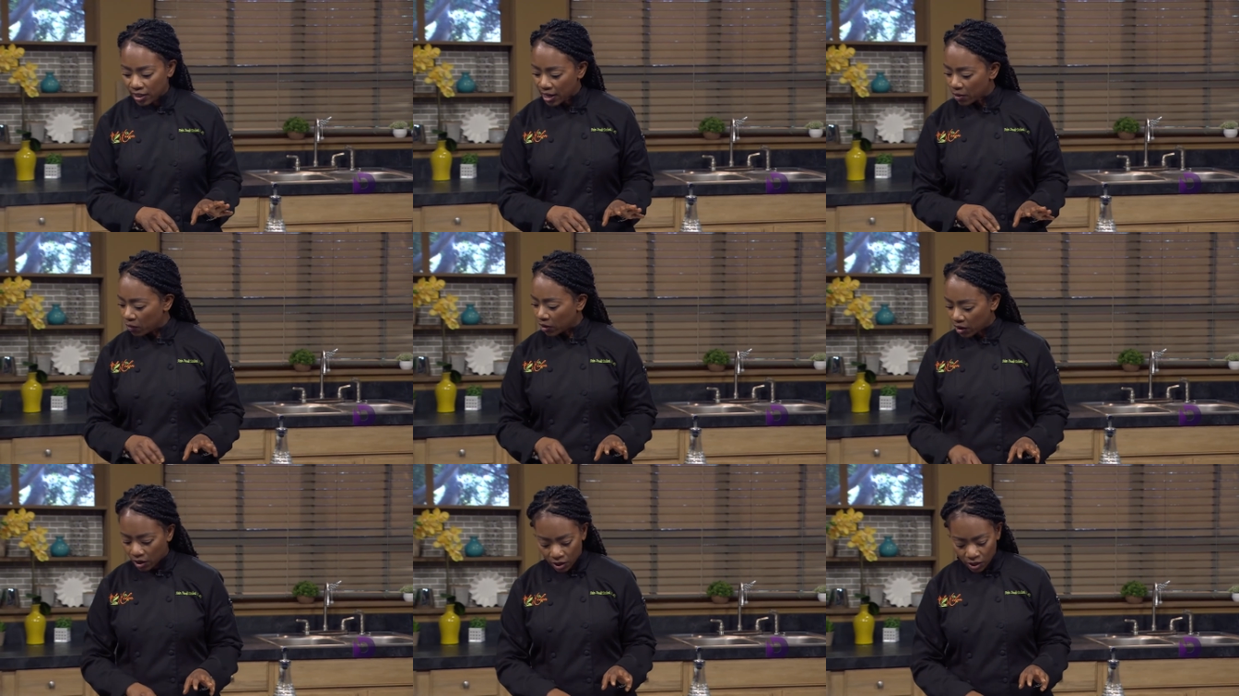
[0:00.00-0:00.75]
at what
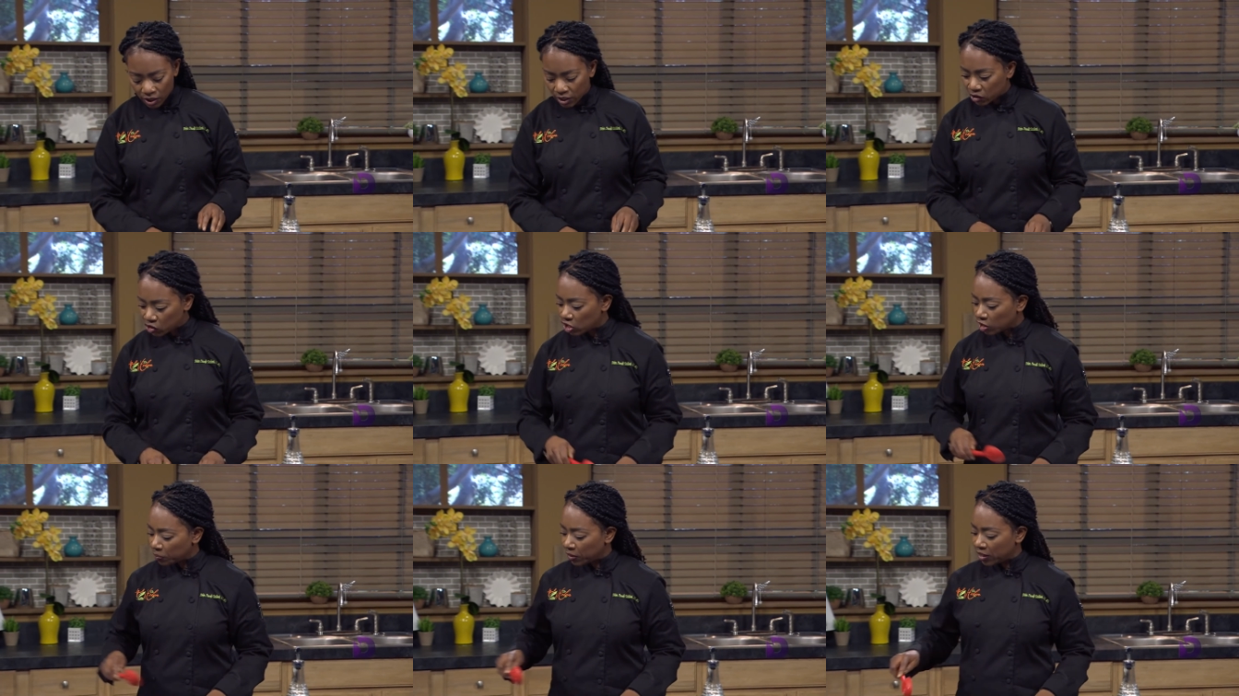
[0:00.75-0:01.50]
our
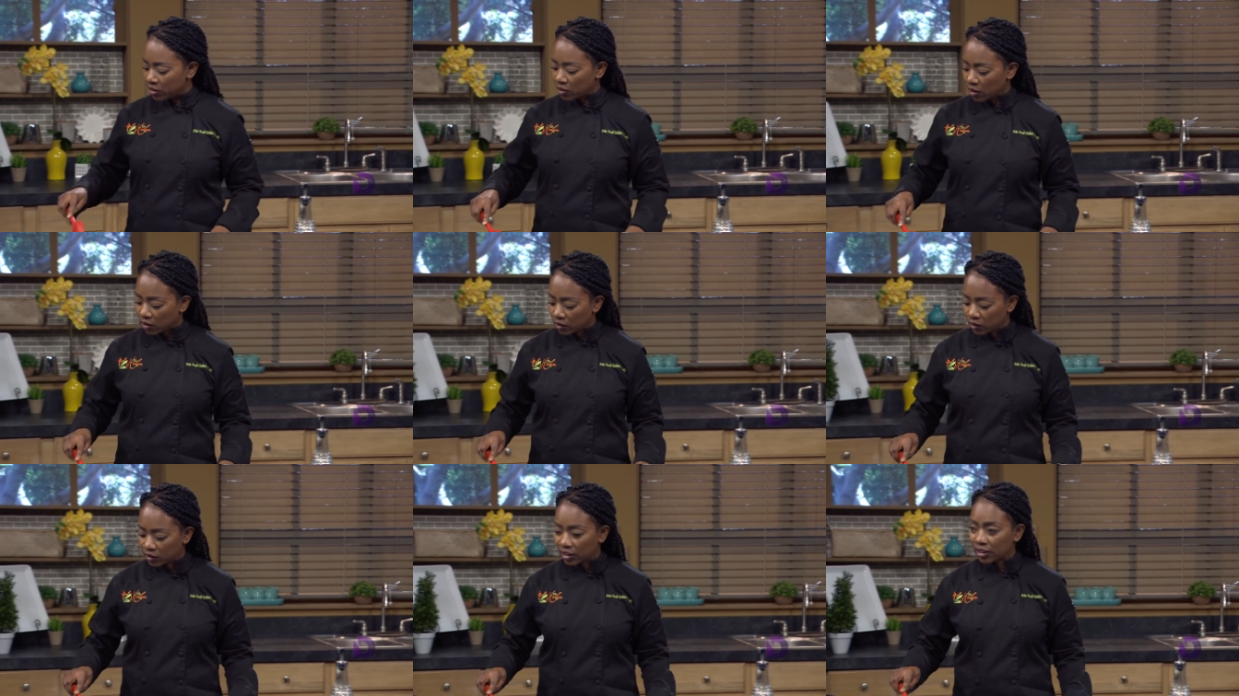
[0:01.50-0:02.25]
chickpeas are
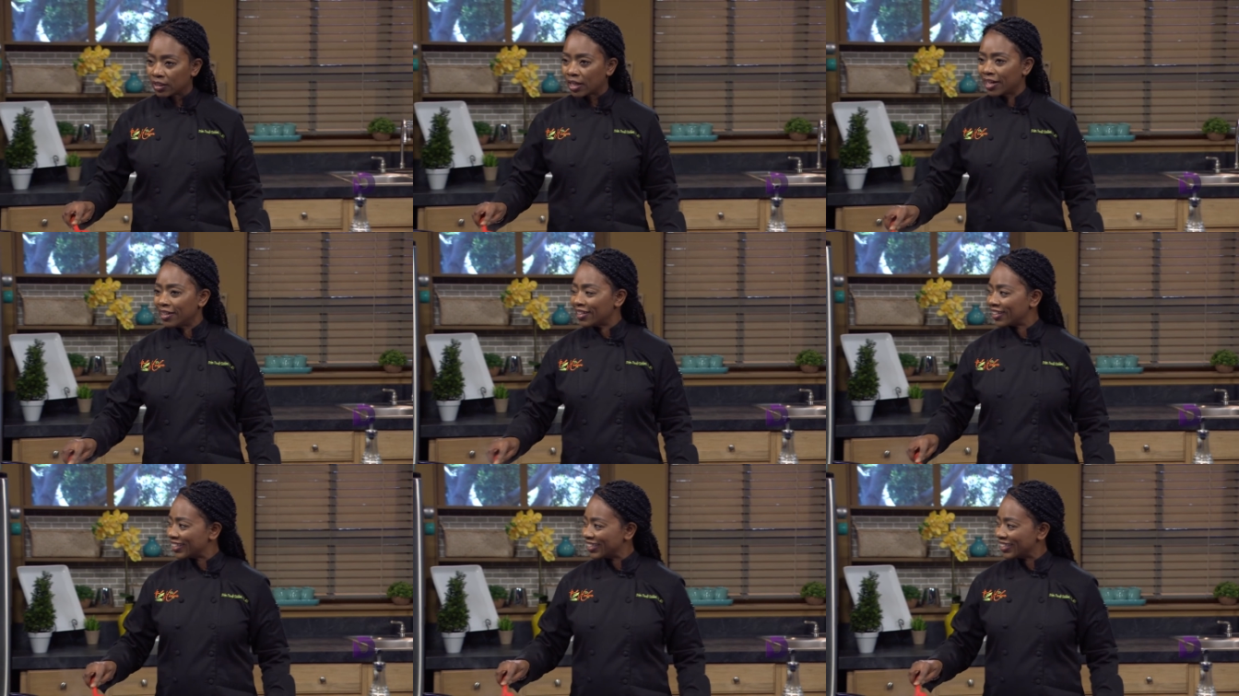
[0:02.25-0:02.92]
looking like.